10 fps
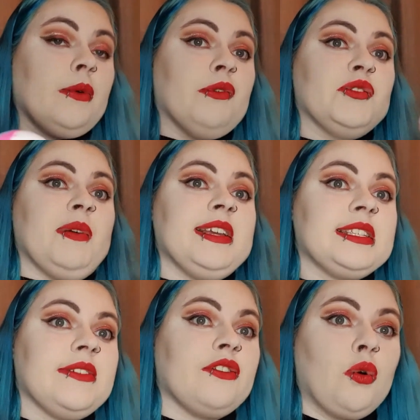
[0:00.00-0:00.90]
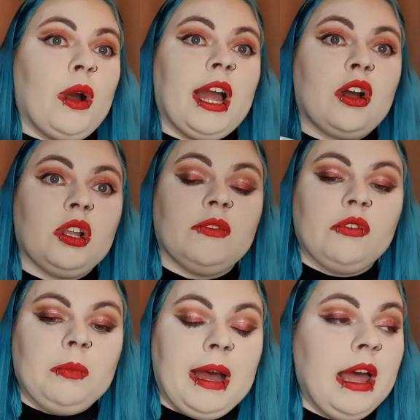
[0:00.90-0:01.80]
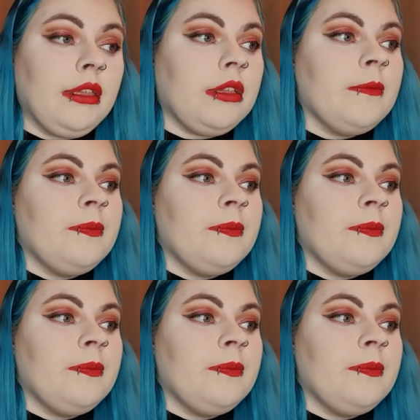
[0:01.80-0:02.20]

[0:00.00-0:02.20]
which makes it for quite a colourful bath.